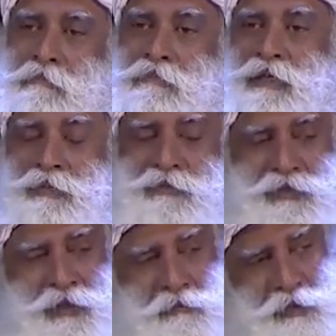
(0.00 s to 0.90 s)
But
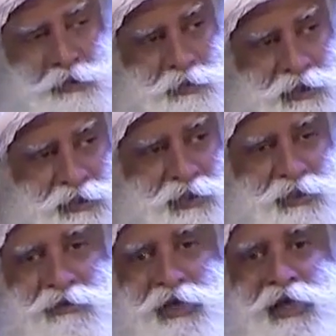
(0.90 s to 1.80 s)
between a possibility
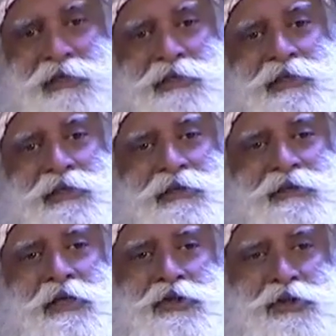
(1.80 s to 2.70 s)
and reality,
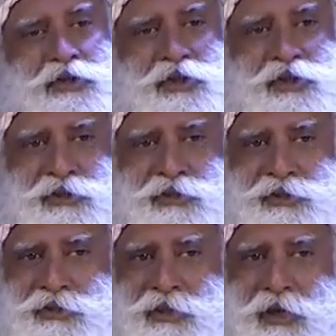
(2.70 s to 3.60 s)
there is a
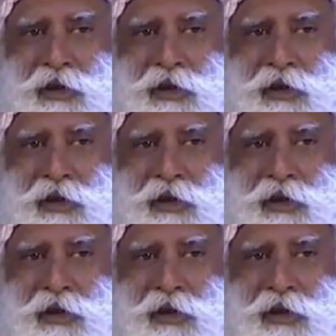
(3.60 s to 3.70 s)
distance.